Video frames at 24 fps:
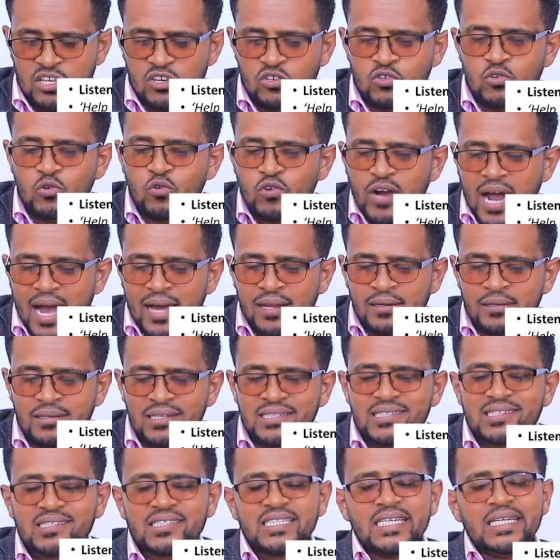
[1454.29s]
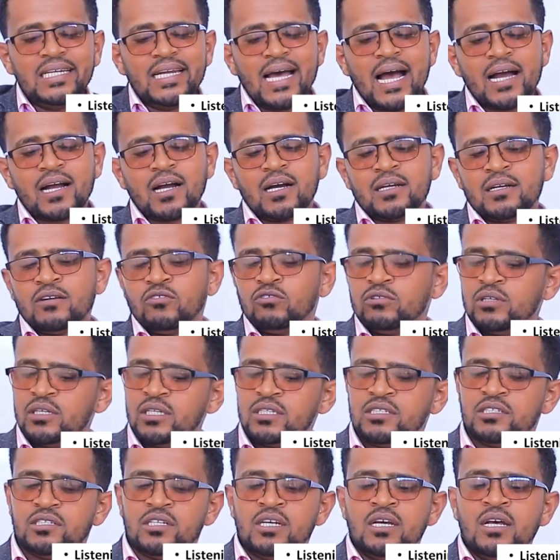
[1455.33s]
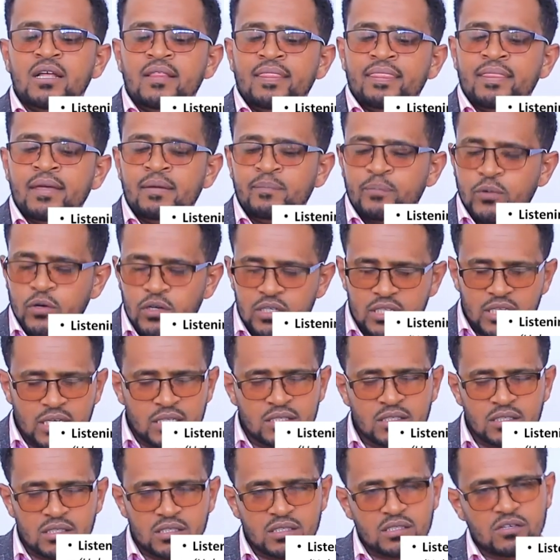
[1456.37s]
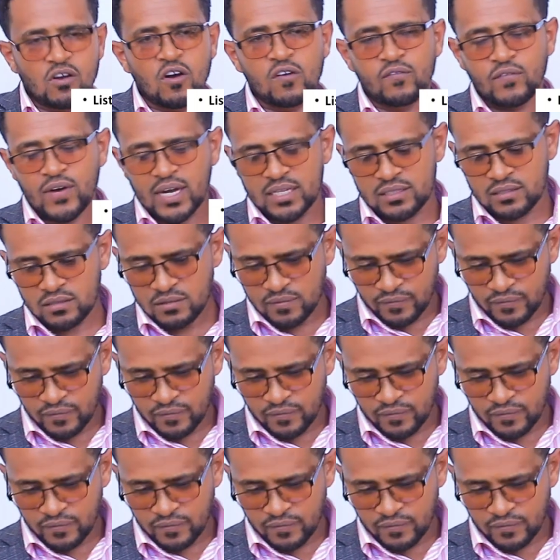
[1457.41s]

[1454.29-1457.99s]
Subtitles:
you can still acknowledge the importance of what?